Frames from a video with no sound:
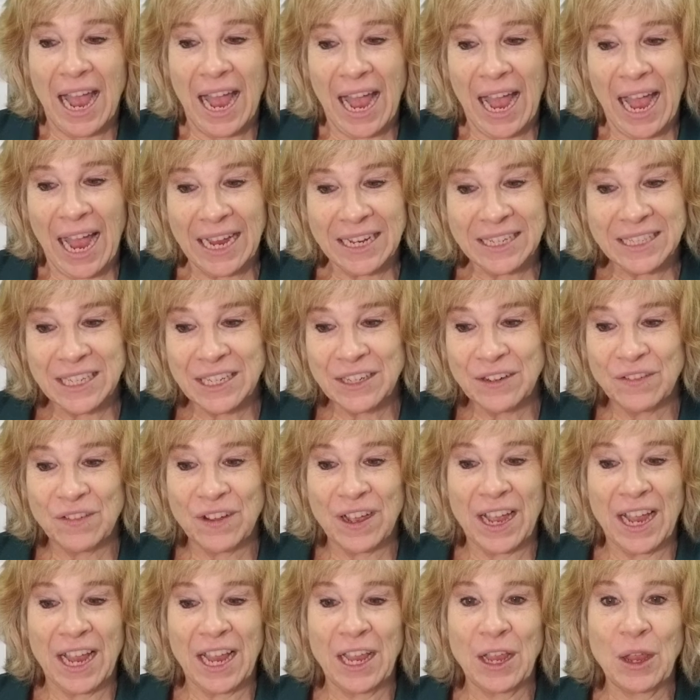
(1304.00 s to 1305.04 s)

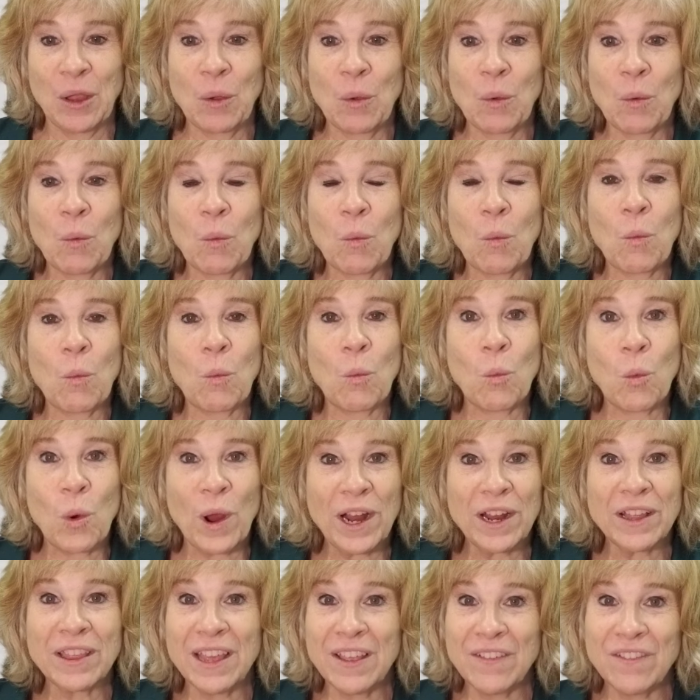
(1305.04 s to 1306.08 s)
identifying
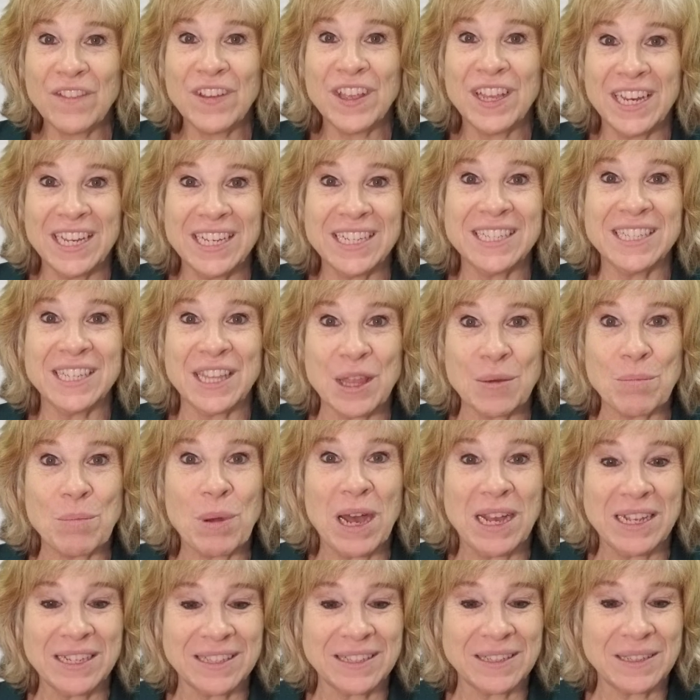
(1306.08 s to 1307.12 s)
where they fit into the
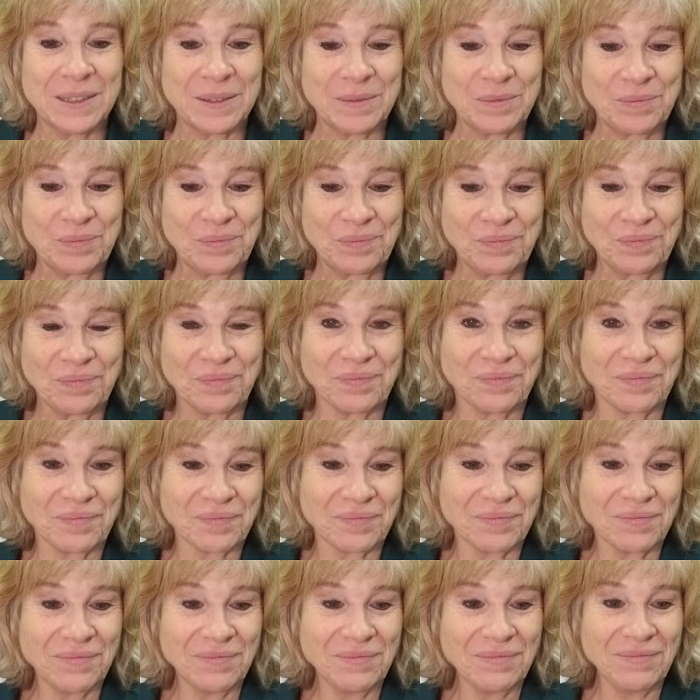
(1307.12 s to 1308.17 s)
puzzle
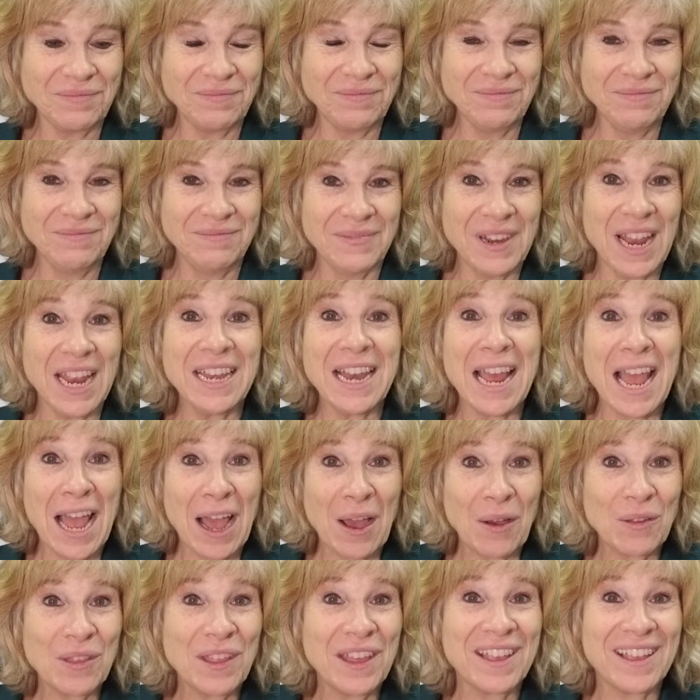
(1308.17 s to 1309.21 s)
and
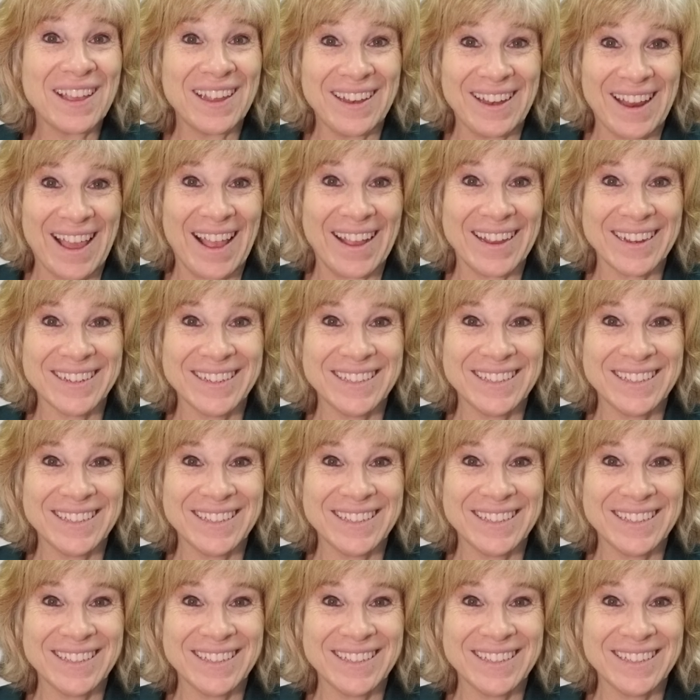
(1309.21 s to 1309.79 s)
how they connect.